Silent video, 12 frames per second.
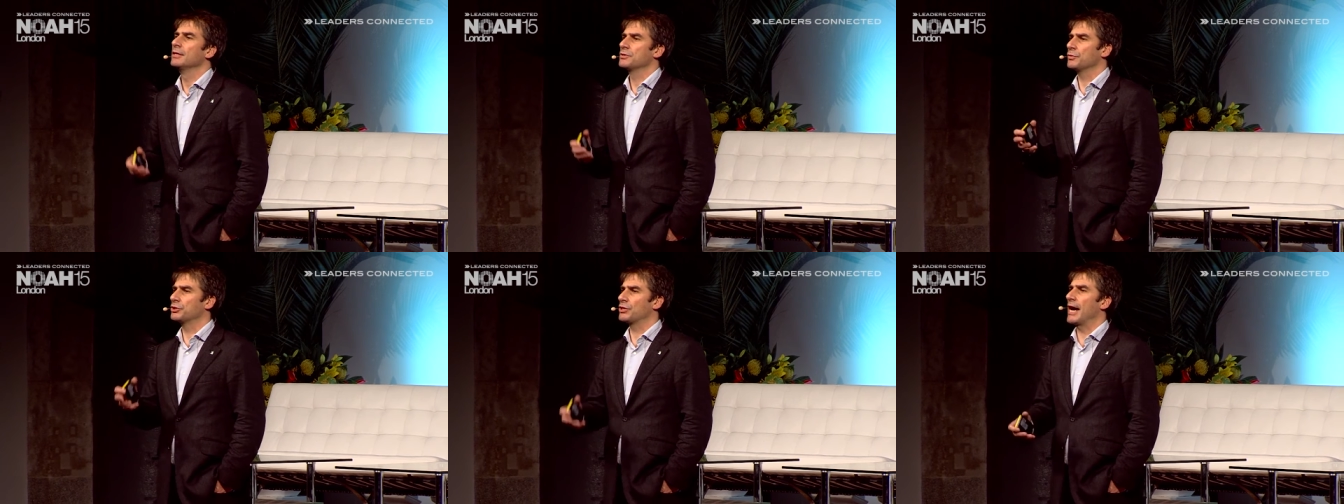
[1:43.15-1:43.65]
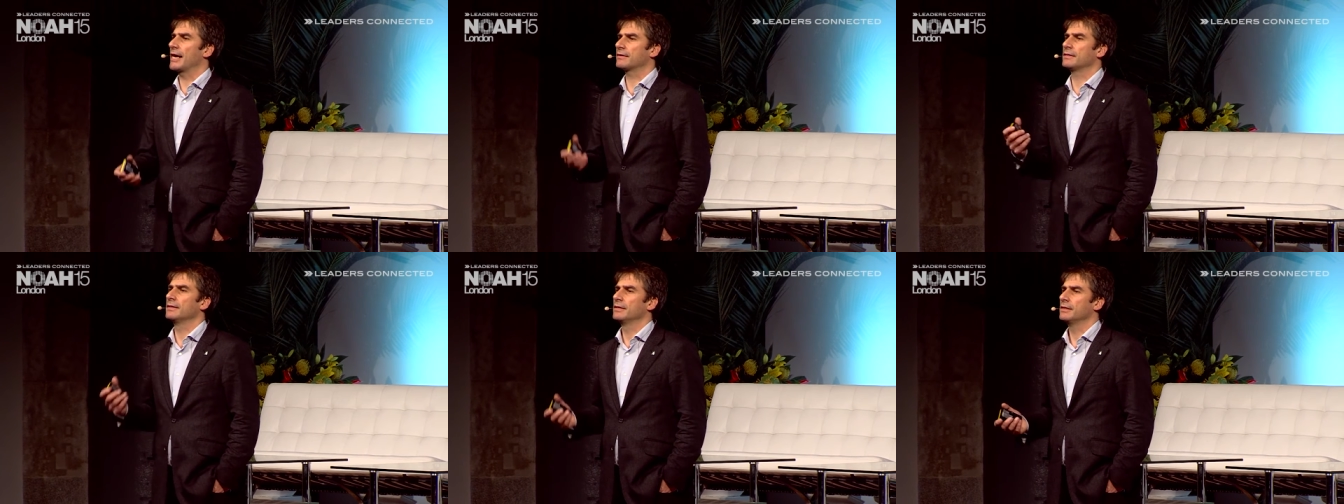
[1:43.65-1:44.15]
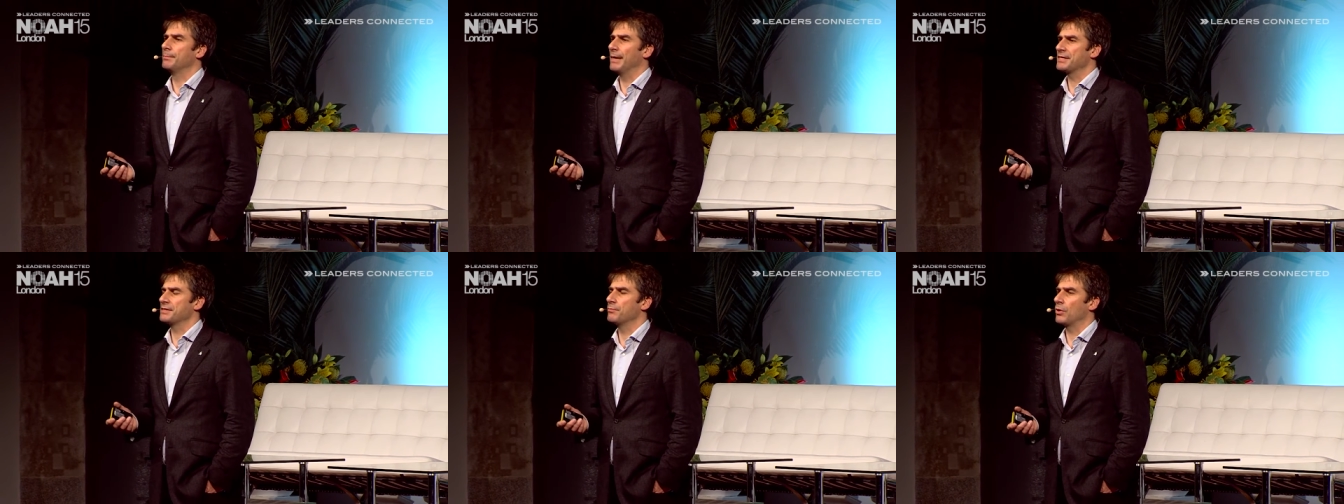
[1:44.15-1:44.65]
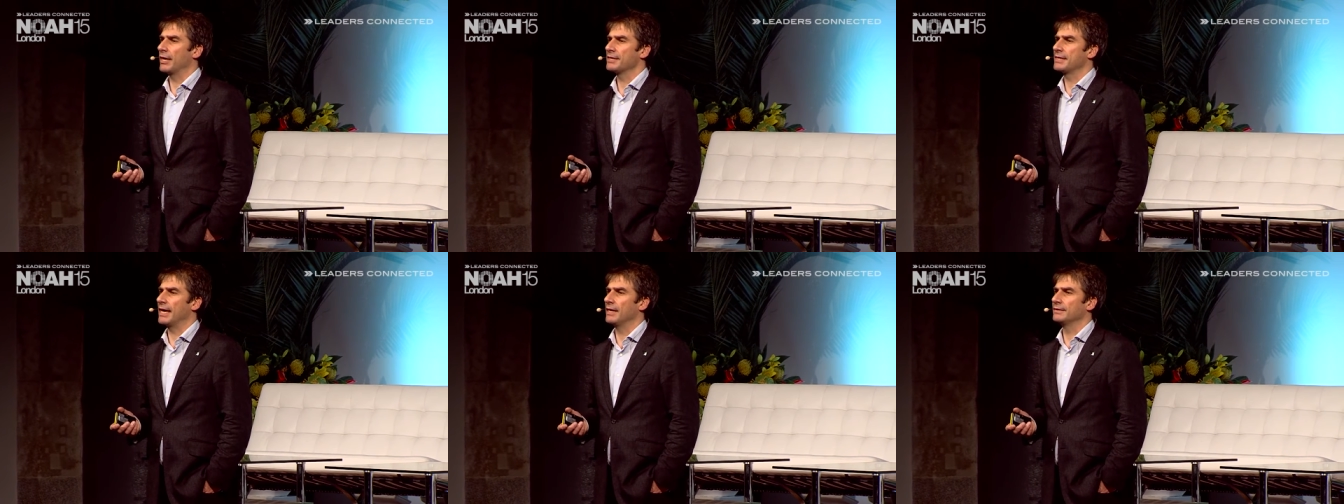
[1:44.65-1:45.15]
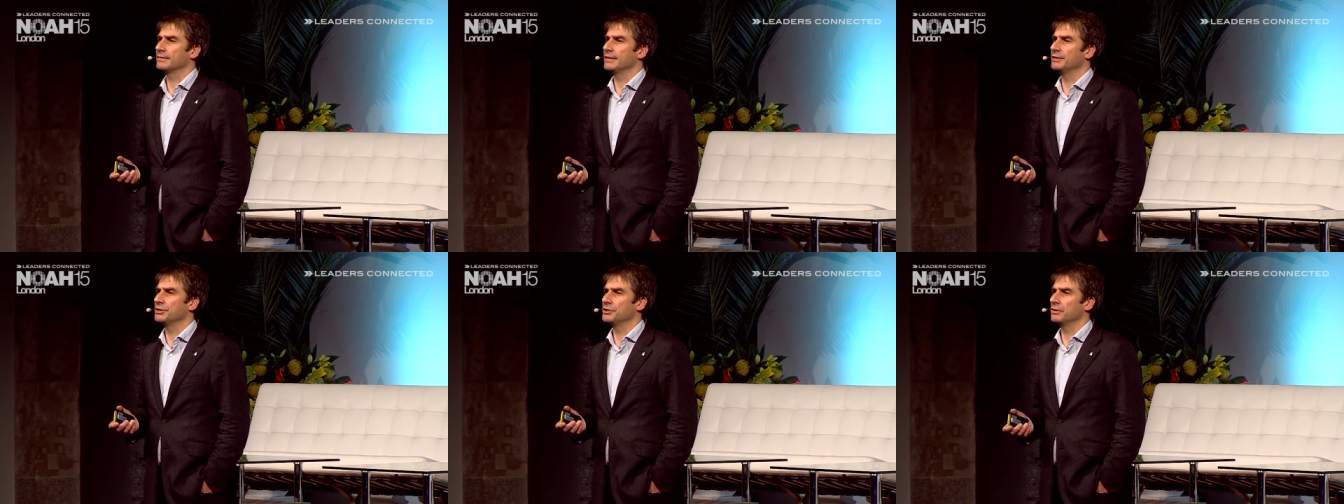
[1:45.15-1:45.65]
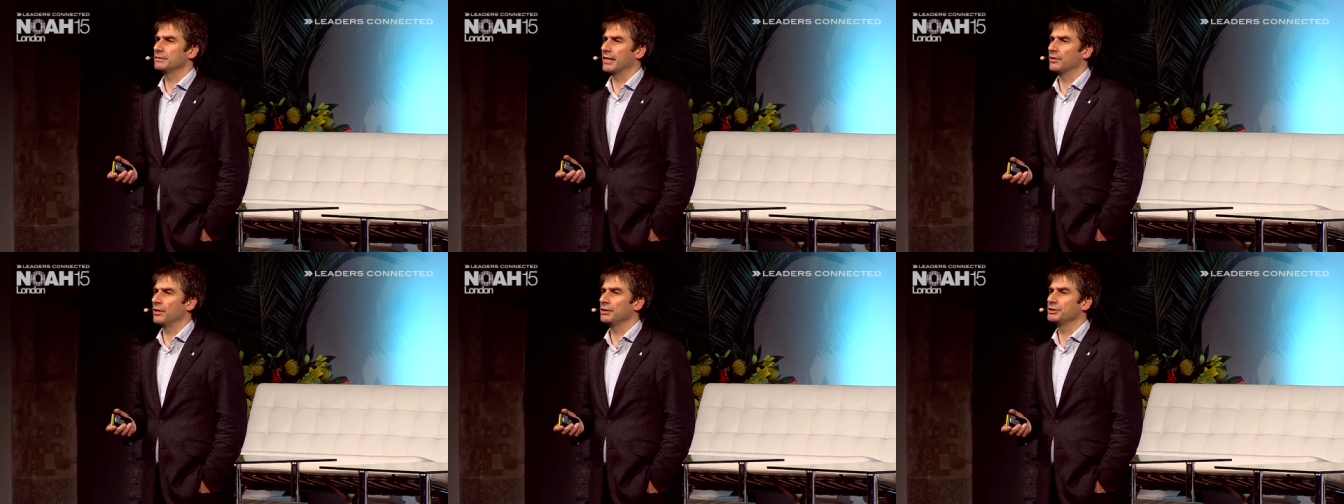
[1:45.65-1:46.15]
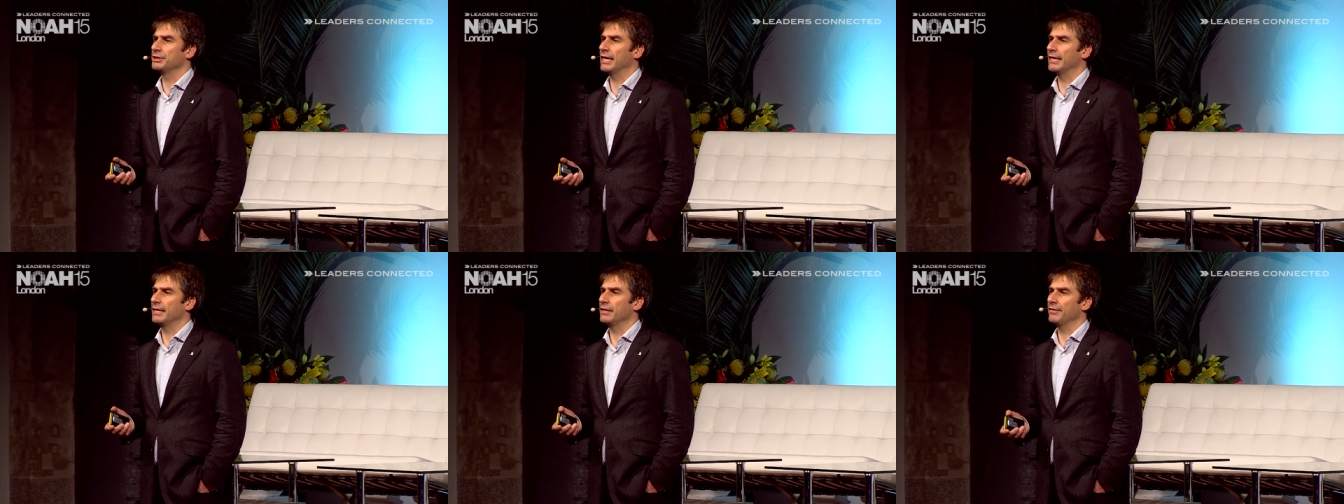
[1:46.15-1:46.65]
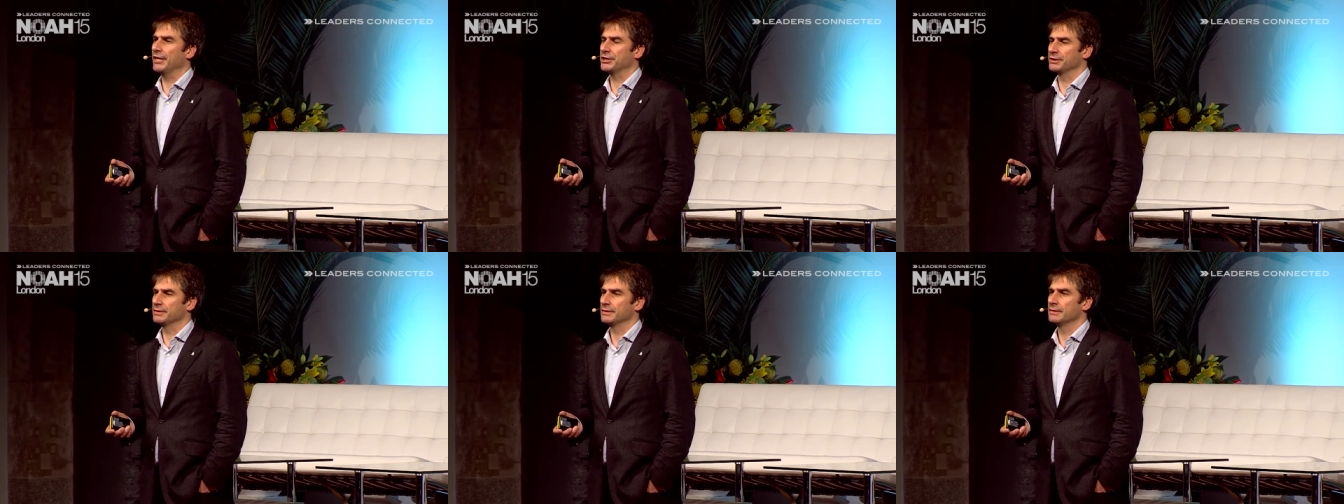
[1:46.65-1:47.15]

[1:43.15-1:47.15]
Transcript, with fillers: to attract the best and brightest talent in digital technology and innovation.